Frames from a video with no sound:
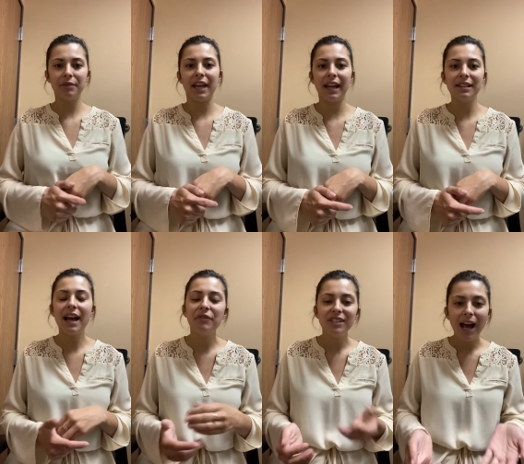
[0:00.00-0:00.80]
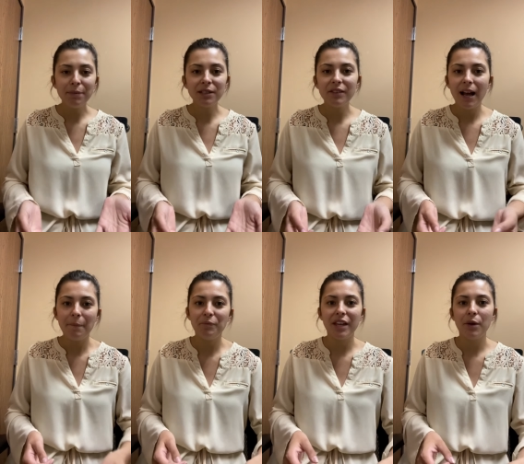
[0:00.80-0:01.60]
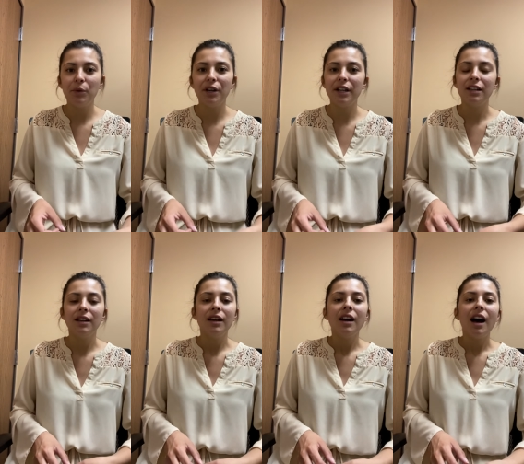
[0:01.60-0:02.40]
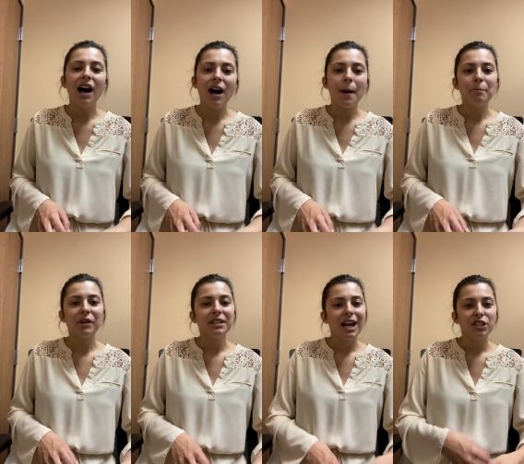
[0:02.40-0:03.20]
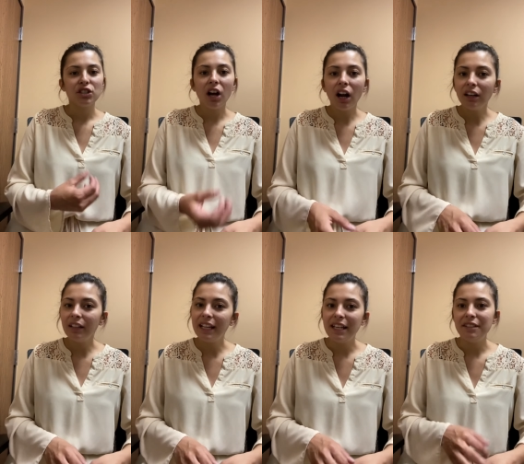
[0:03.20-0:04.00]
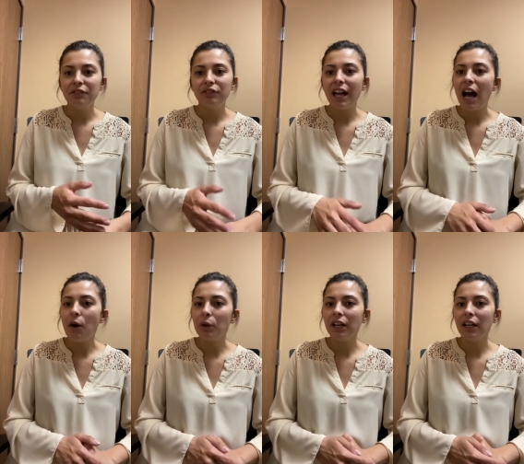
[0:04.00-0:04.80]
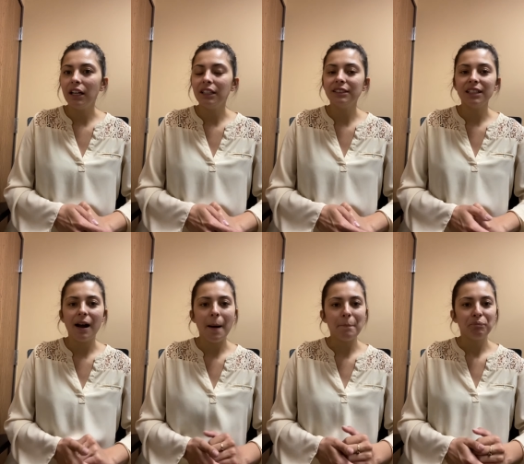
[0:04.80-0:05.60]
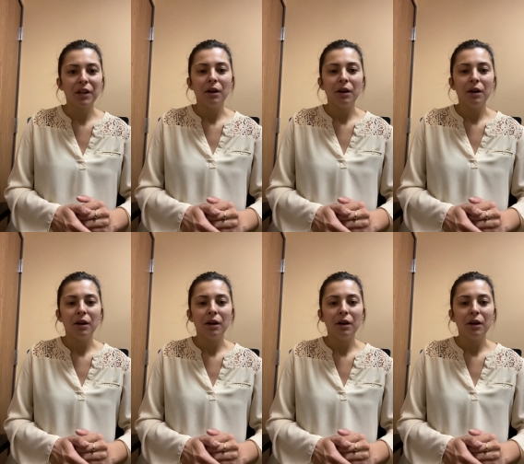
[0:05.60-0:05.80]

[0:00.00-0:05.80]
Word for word: and at the tops of them, they would um, attach garland, flowers, um,